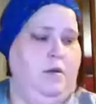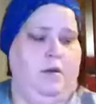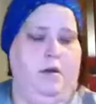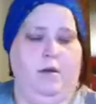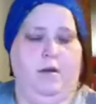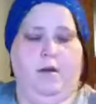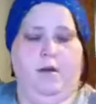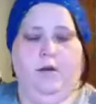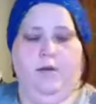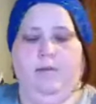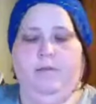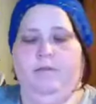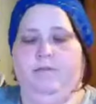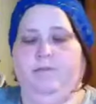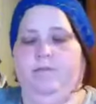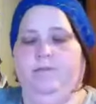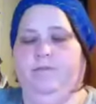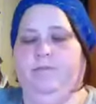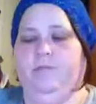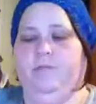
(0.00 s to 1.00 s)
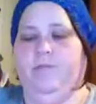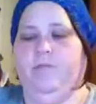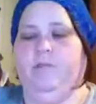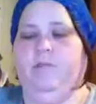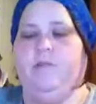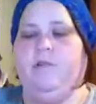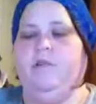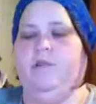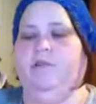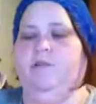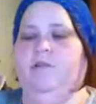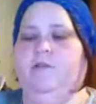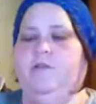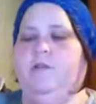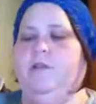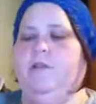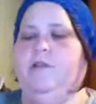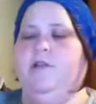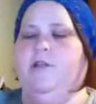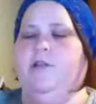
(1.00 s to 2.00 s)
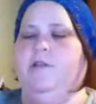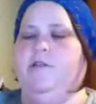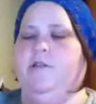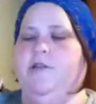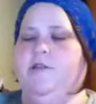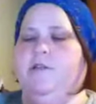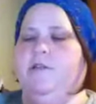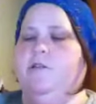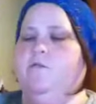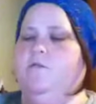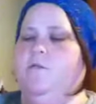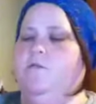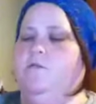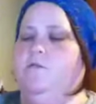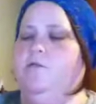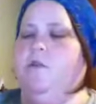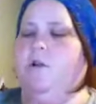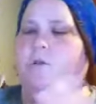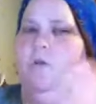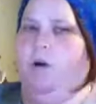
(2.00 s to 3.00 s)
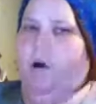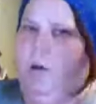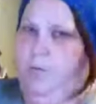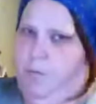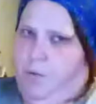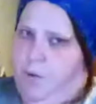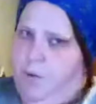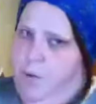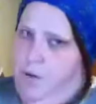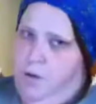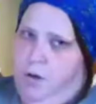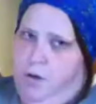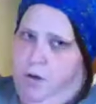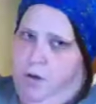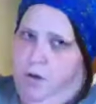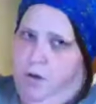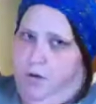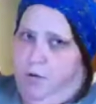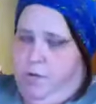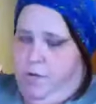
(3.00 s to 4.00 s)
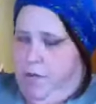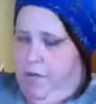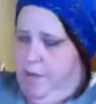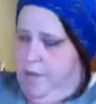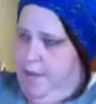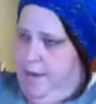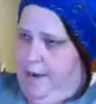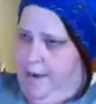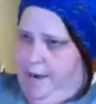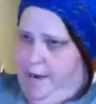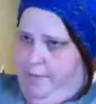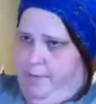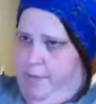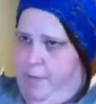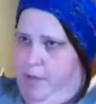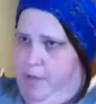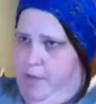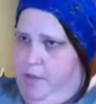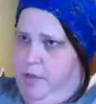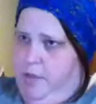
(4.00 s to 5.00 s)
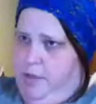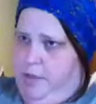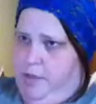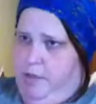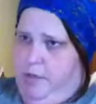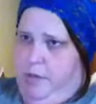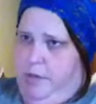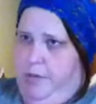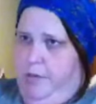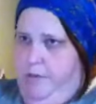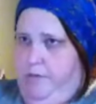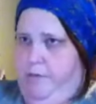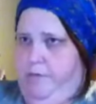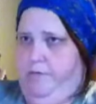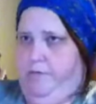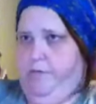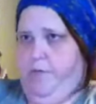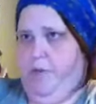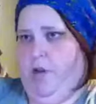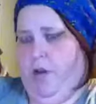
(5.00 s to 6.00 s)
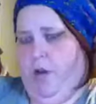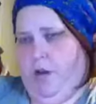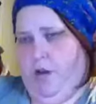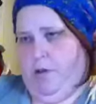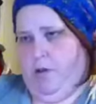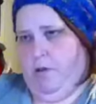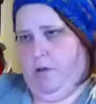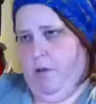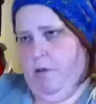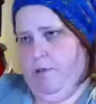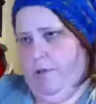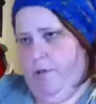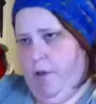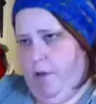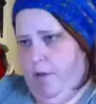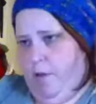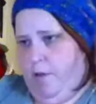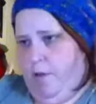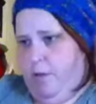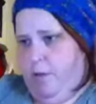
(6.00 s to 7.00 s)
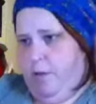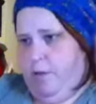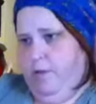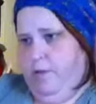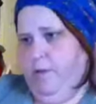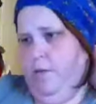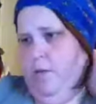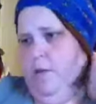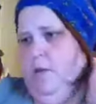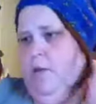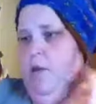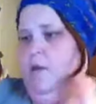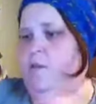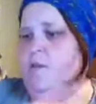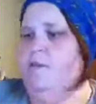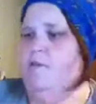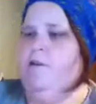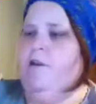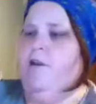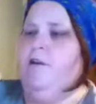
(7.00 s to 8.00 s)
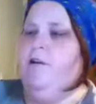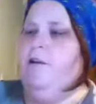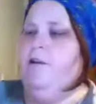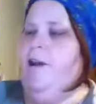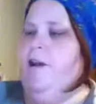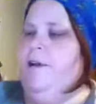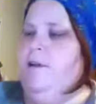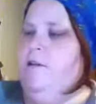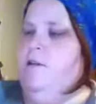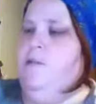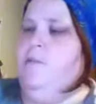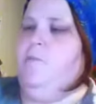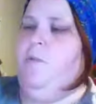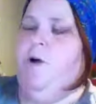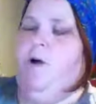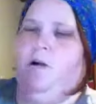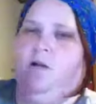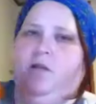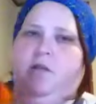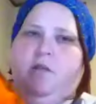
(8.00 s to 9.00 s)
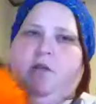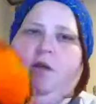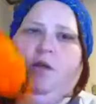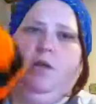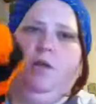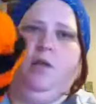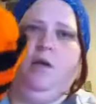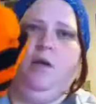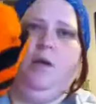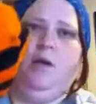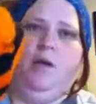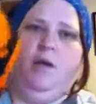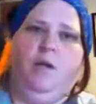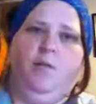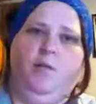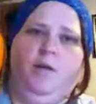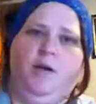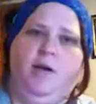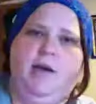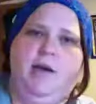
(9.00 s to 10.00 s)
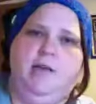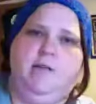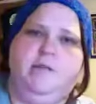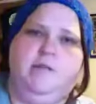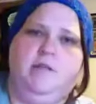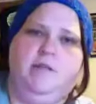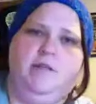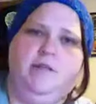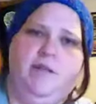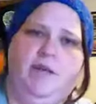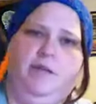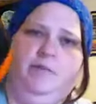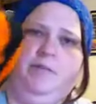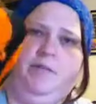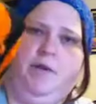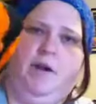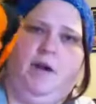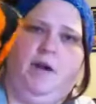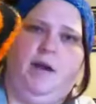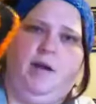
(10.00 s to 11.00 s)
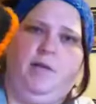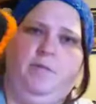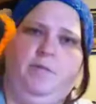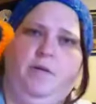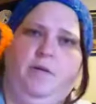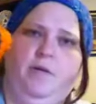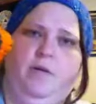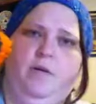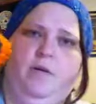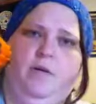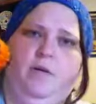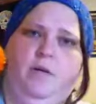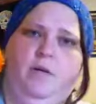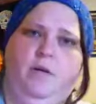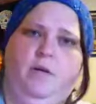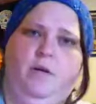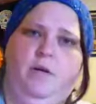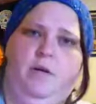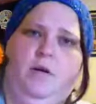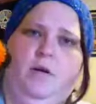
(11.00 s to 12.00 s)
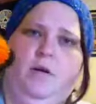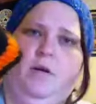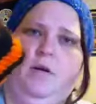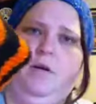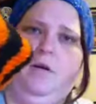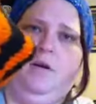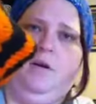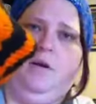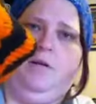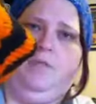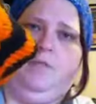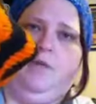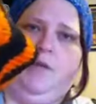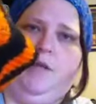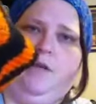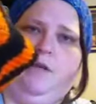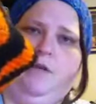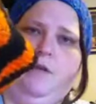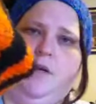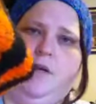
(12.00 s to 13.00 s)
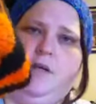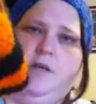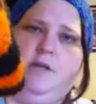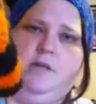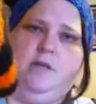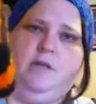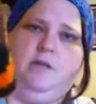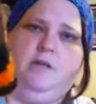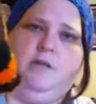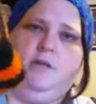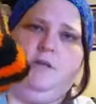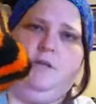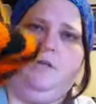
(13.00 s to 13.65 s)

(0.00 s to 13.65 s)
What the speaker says: the decreases won't show up on this hat because of the color of it and the variegated spots. But it has this same type of decrease